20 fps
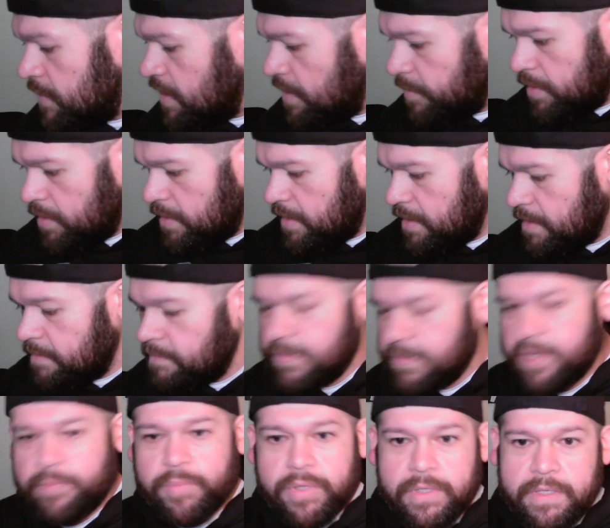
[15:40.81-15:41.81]
Did I put it up?
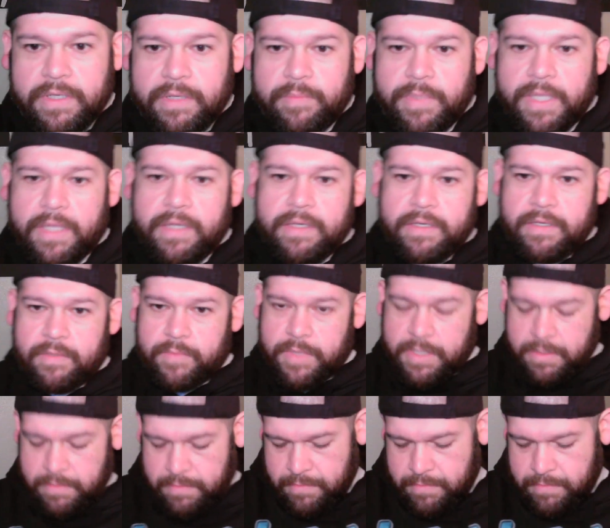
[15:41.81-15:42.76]
I put it up like a dummy.